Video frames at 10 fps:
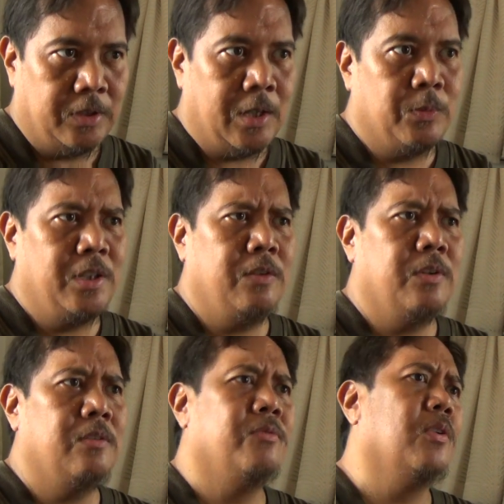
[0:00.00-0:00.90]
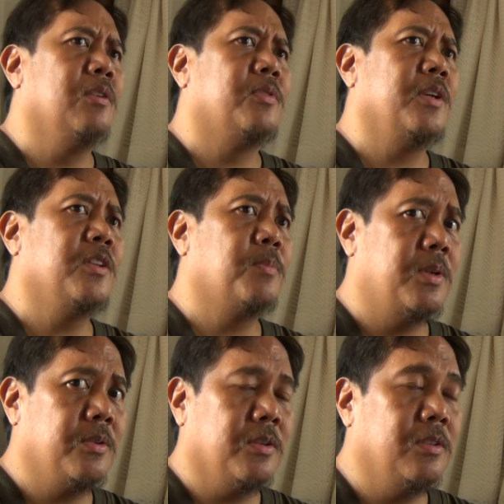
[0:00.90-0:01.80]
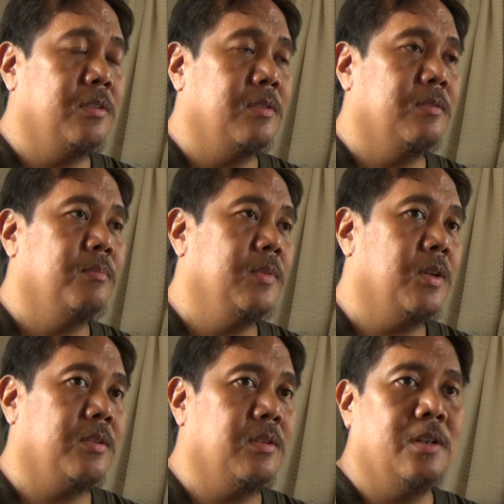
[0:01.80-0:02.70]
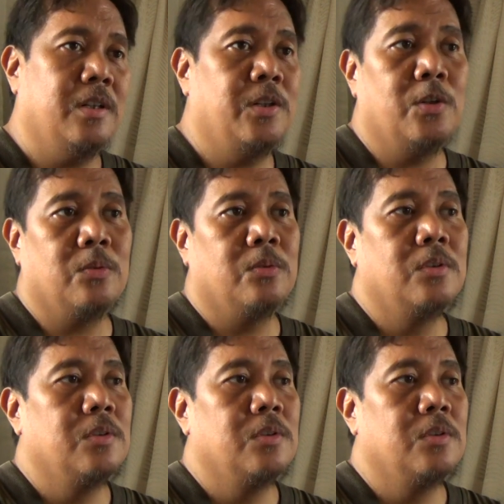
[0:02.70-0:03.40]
that I would even fall for this person because I don't know,